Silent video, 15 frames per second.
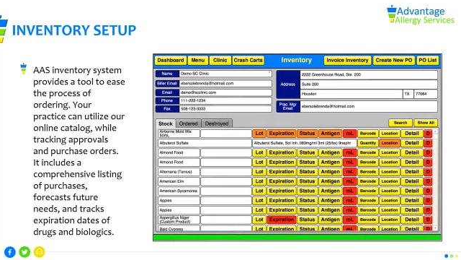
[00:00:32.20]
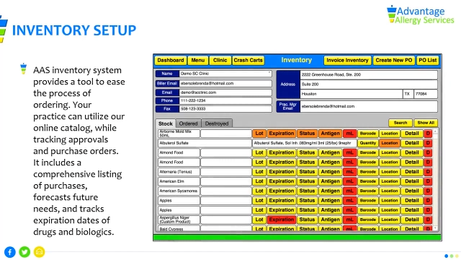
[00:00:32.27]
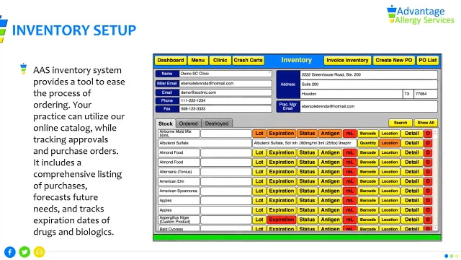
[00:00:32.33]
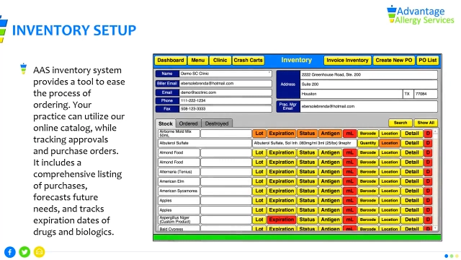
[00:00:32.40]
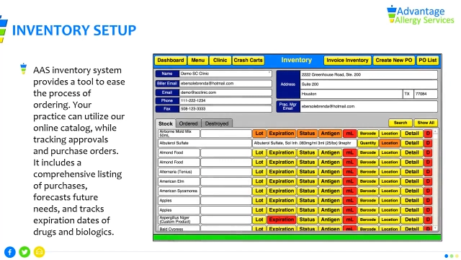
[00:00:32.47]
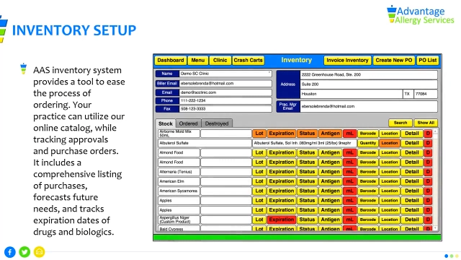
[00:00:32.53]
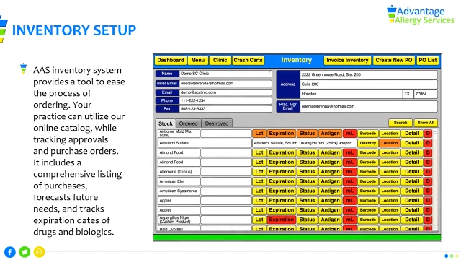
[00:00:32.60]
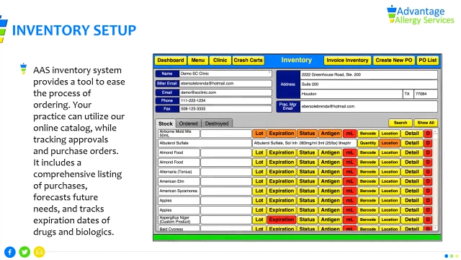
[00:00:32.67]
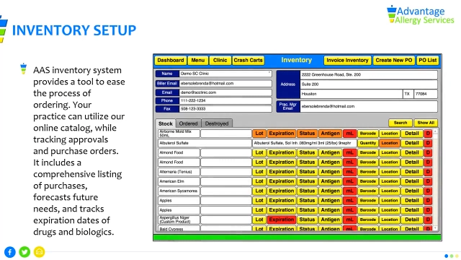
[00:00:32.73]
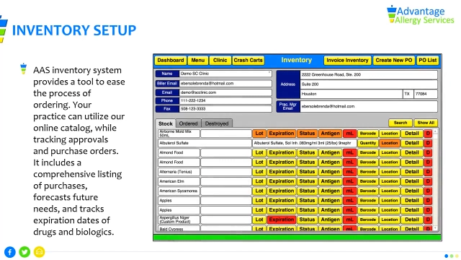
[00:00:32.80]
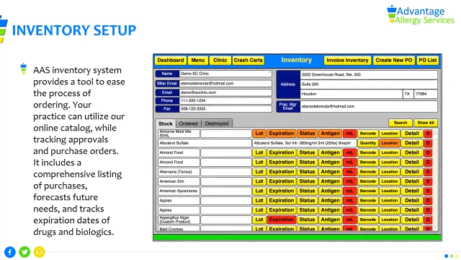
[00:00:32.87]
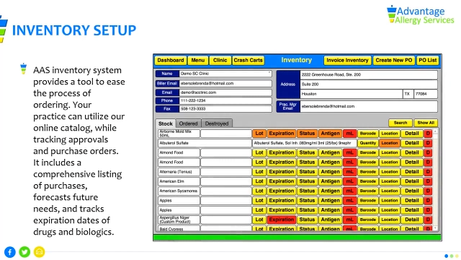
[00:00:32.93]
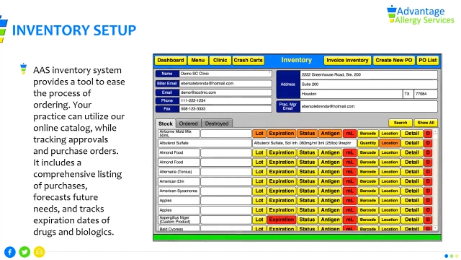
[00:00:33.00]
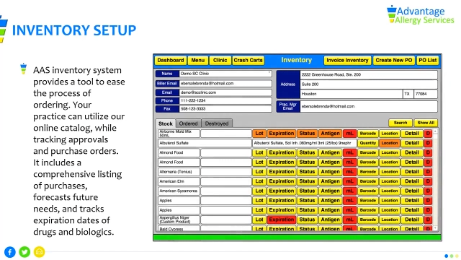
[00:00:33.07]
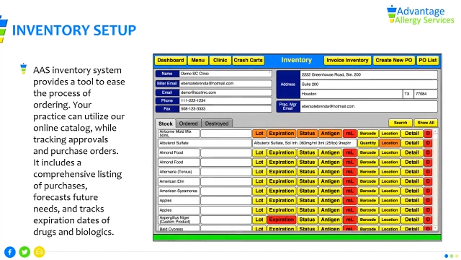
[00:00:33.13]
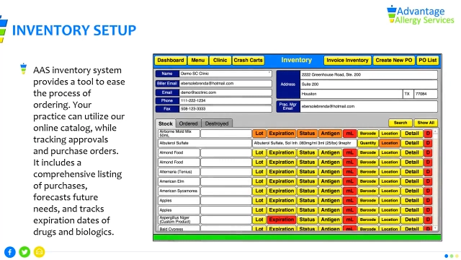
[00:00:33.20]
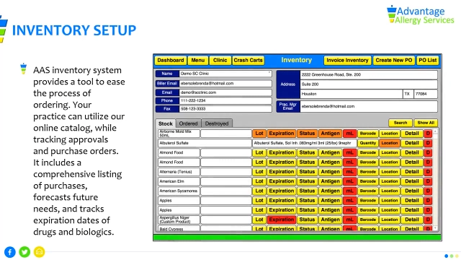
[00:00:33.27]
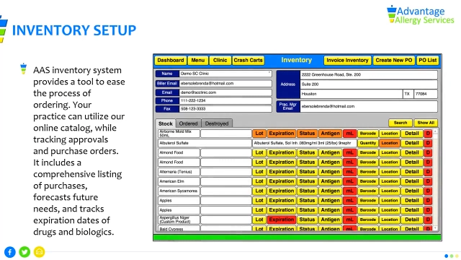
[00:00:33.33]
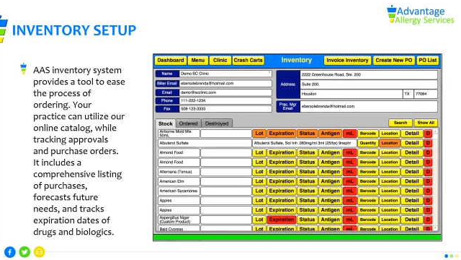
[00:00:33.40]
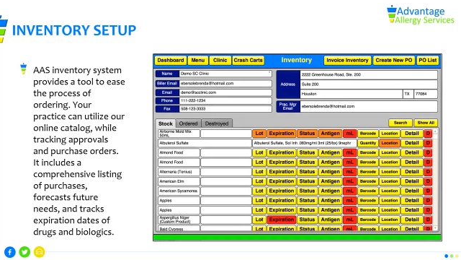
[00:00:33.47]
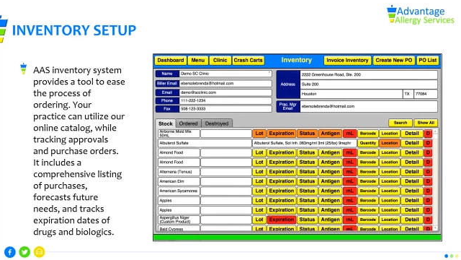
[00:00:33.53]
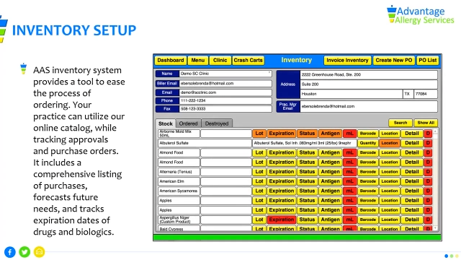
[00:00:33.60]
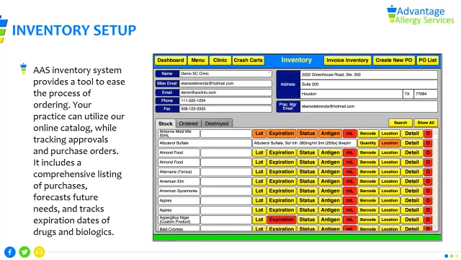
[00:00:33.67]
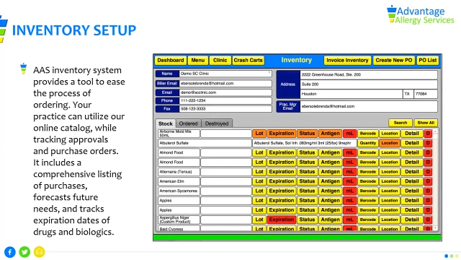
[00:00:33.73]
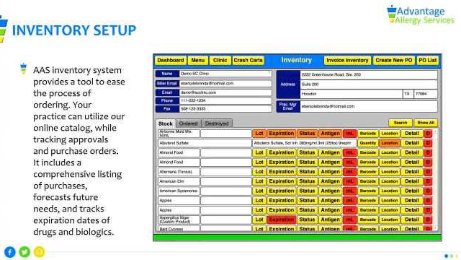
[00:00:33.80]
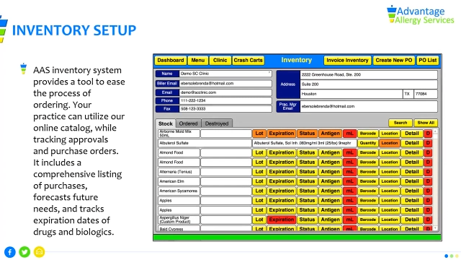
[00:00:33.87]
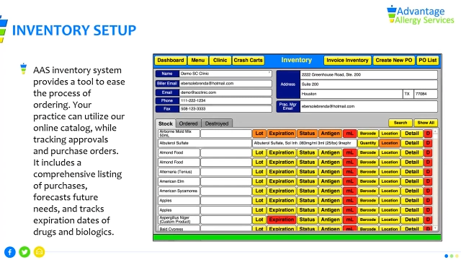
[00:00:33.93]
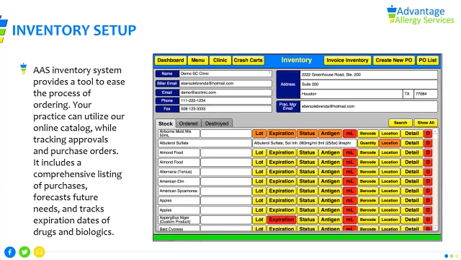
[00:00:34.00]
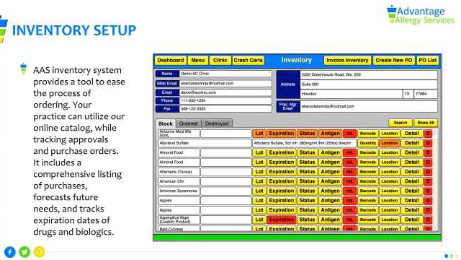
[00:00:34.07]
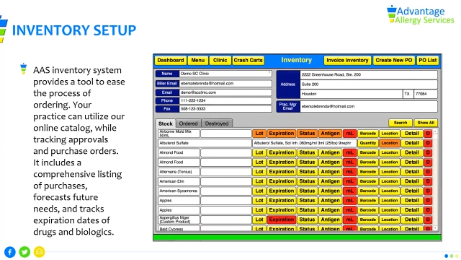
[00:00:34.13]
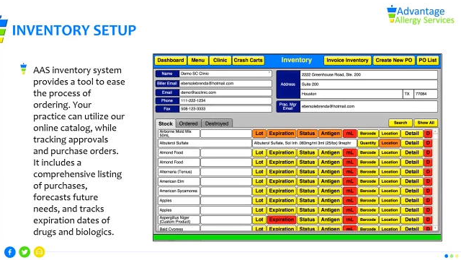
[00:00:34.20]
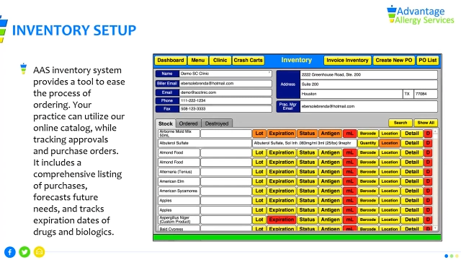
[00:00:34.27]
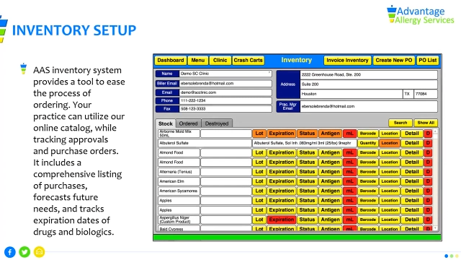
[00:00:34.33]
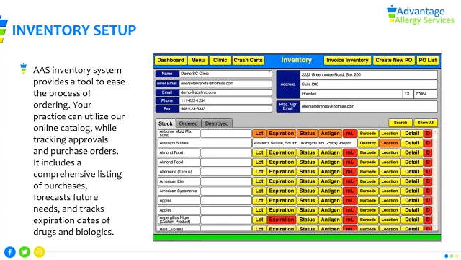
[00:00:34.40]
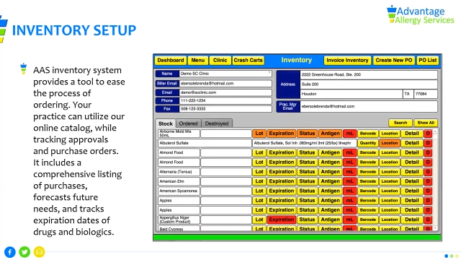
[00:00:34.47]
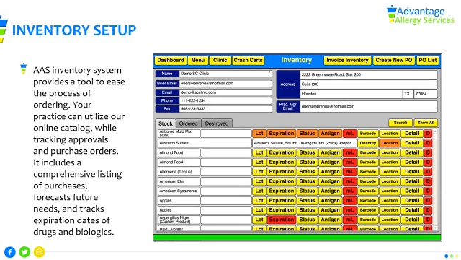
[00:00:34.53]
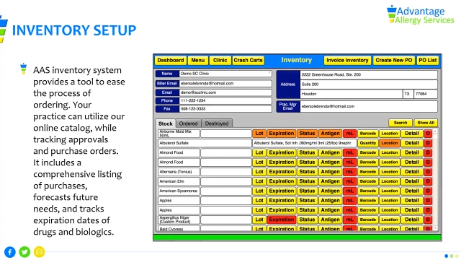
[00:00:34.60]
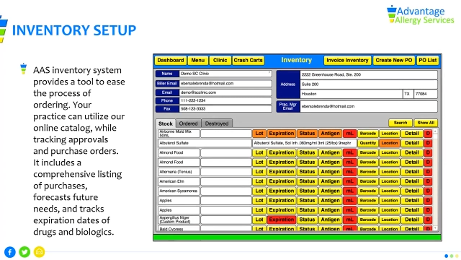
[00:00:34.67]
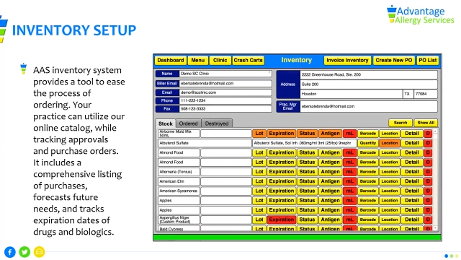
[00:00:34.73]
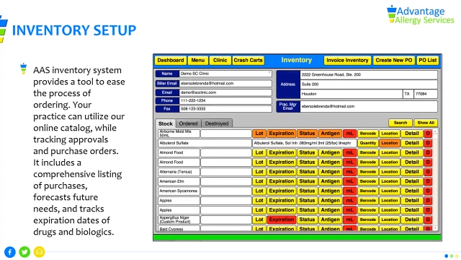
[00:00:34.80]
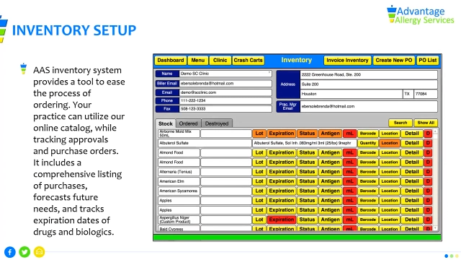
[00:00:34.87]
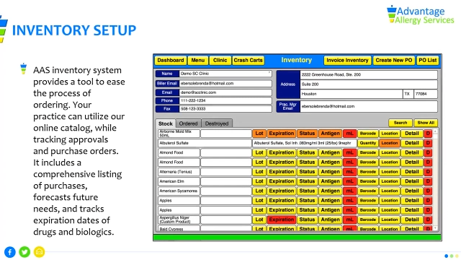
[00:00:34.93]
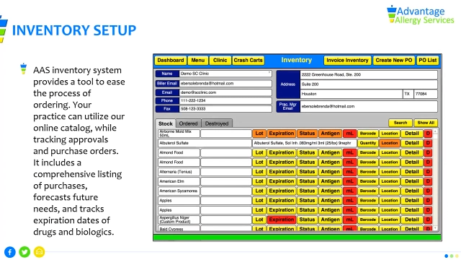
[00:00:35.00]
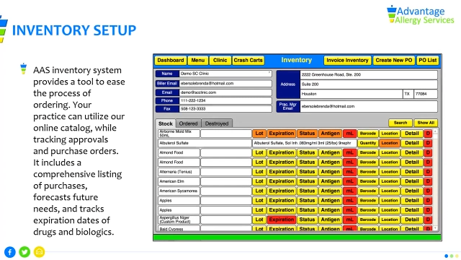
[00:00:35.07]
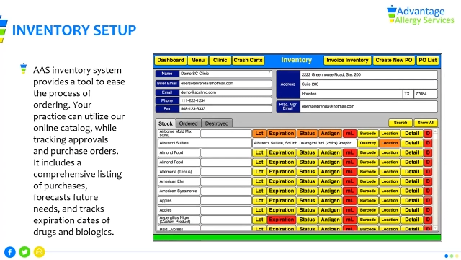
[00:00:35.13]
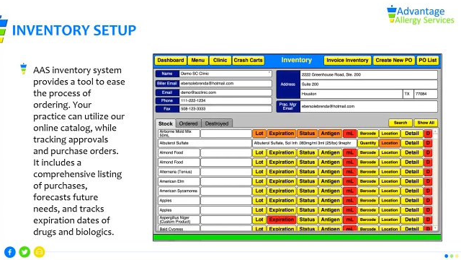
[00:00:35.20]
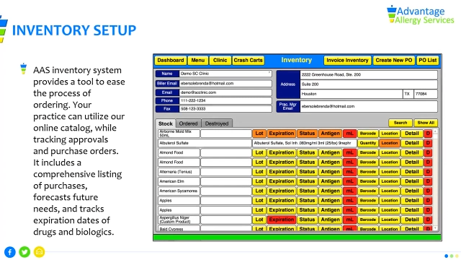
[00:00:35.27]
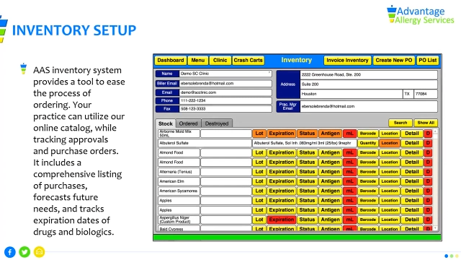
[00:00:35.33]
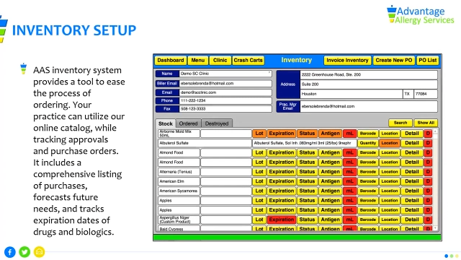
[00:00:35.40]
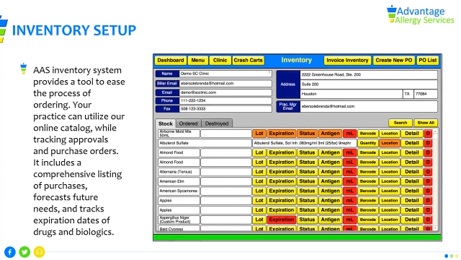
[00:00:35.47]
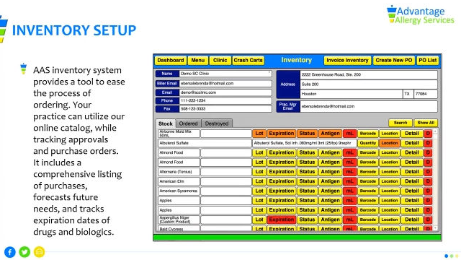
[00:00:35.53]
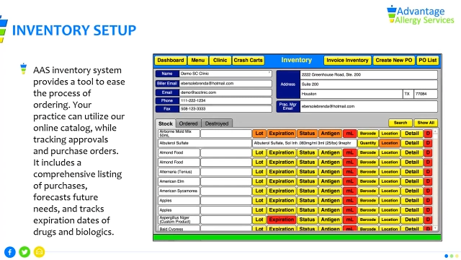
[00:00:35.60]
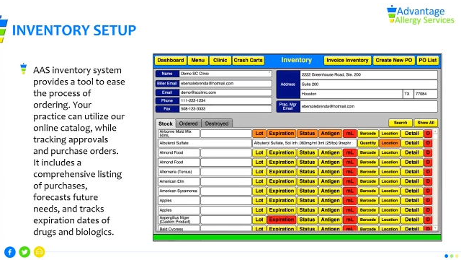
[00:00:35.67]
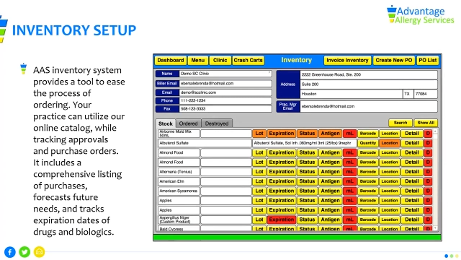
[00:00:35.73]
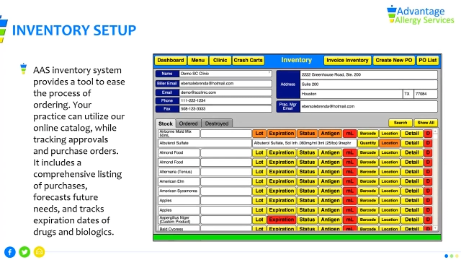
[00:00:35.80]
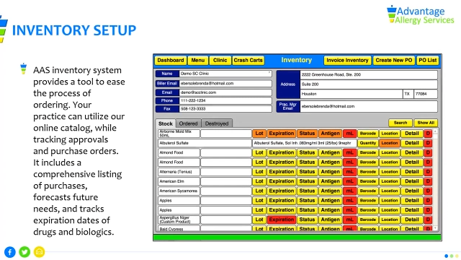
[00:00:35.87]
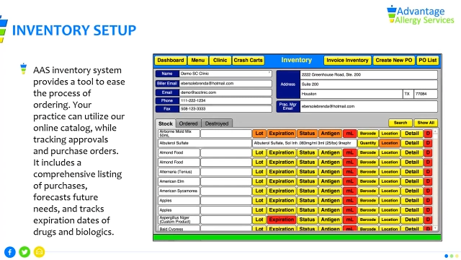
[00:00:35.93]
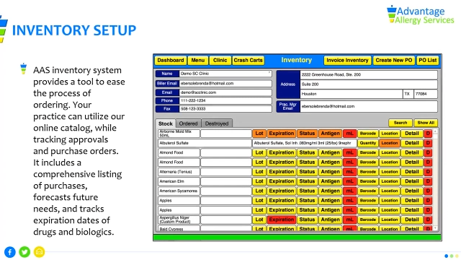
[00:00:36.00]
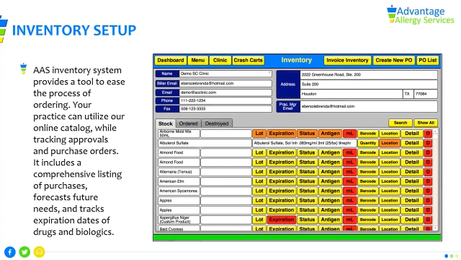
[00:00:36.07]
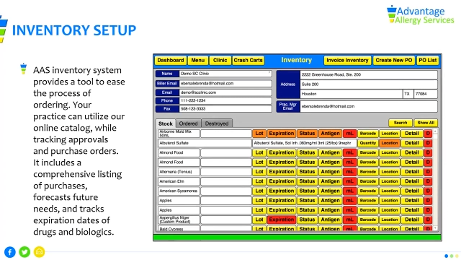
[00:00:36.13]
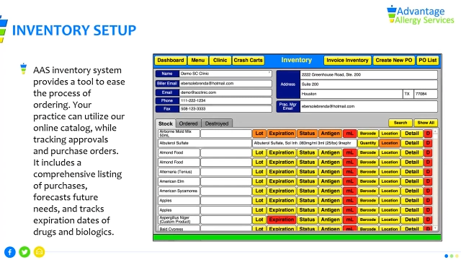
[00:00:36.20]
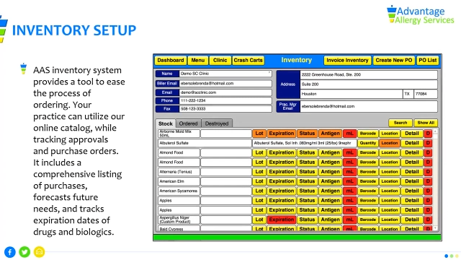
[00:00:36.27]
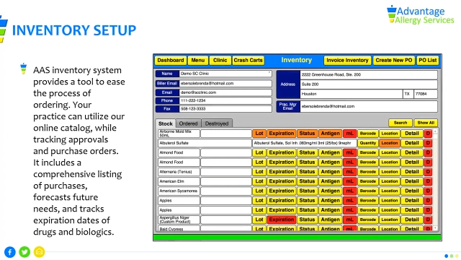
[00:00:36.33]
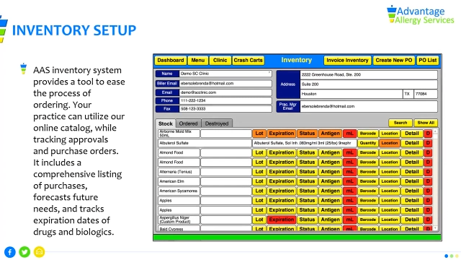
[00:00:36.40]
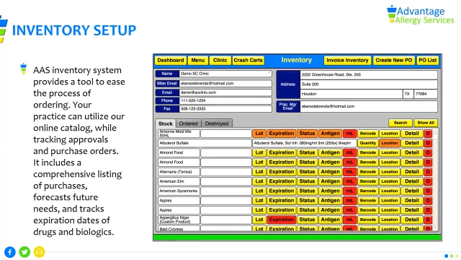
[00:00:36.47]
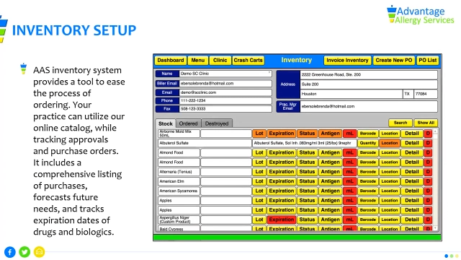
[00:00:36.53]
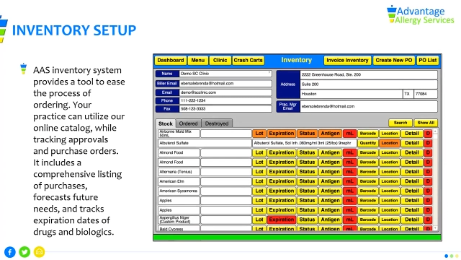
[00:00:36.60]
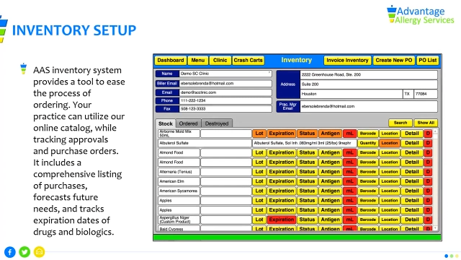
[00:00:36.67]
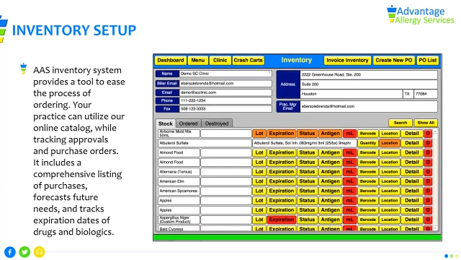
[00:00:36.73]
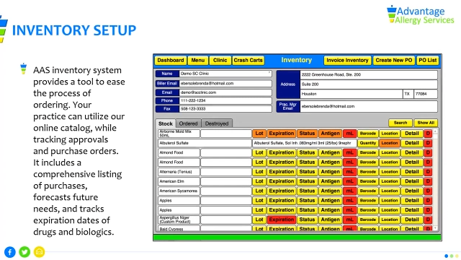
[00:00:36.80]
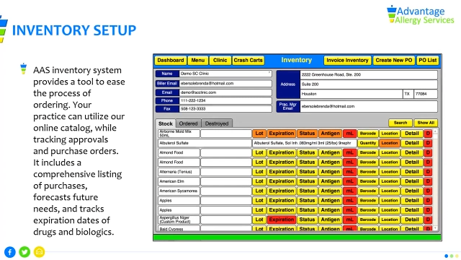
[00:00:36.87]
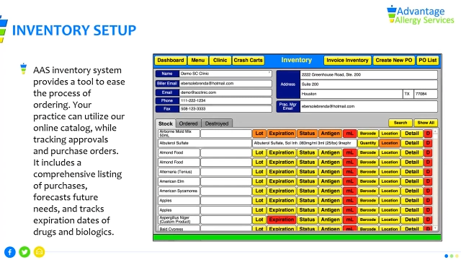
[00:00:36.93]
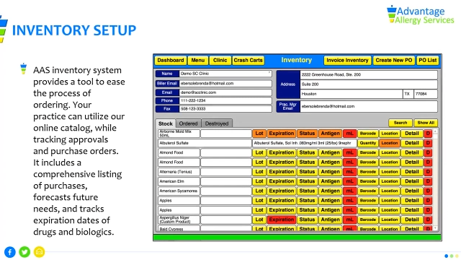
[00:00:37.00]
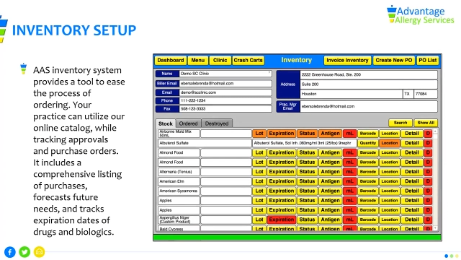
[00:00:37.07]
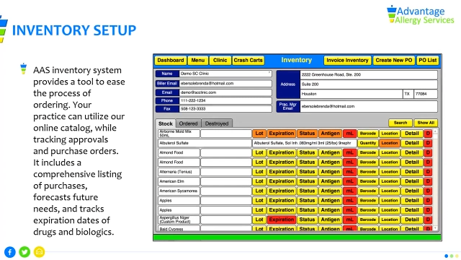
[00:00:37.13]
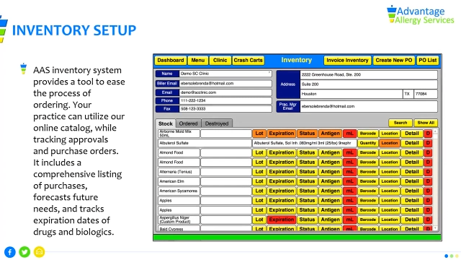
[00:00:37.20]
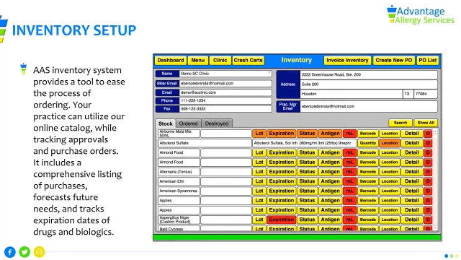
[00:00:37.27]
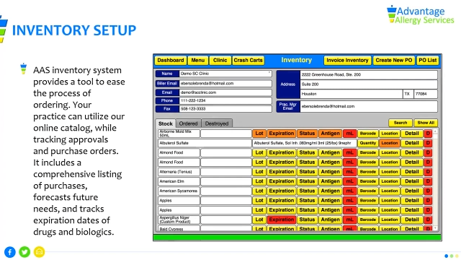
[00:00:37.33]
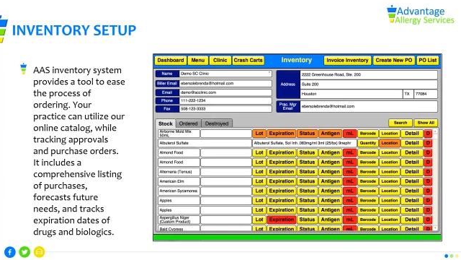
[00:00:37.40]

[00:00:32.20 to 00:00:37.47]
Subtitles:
No face is visible, so there are no lips to read.